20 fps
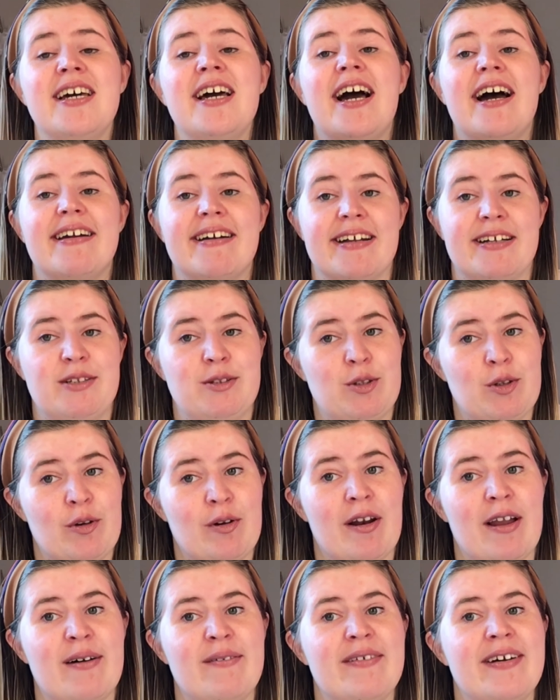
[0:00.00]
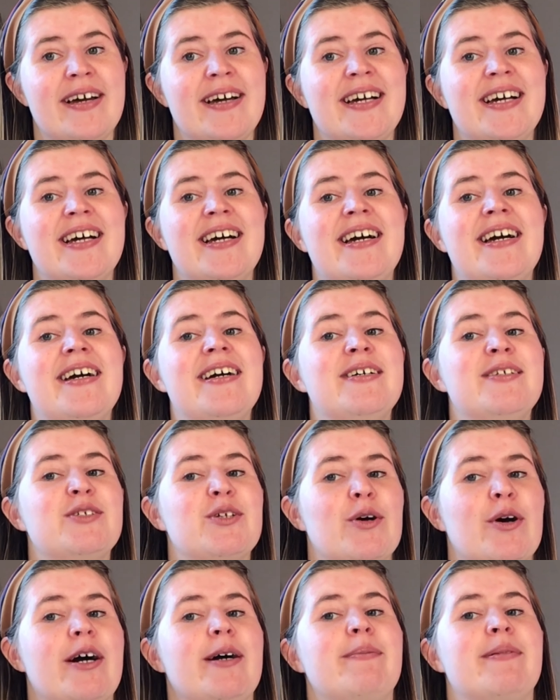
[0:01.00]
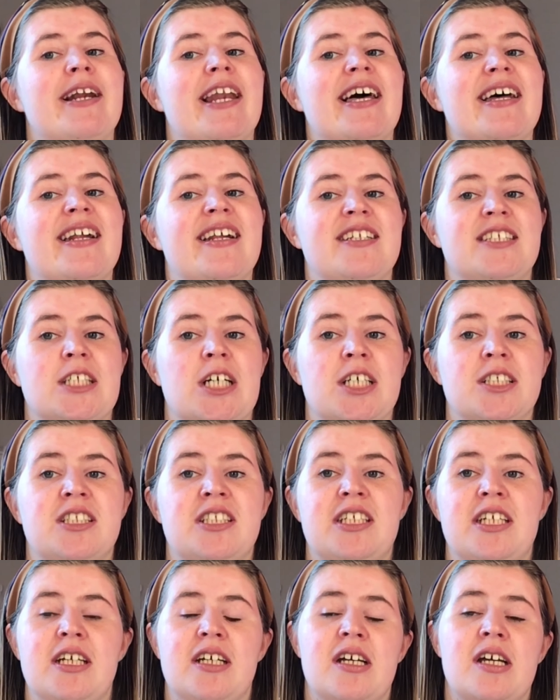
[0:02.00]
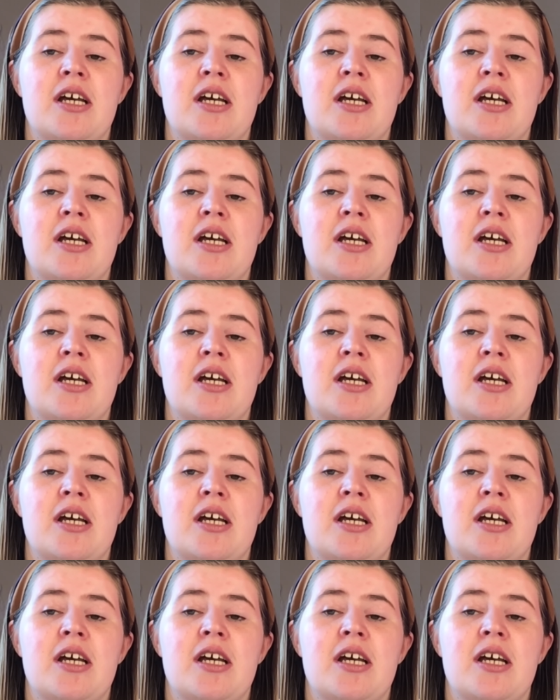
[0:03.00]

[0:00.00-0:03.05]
And I do love it. So I'm glad I started it.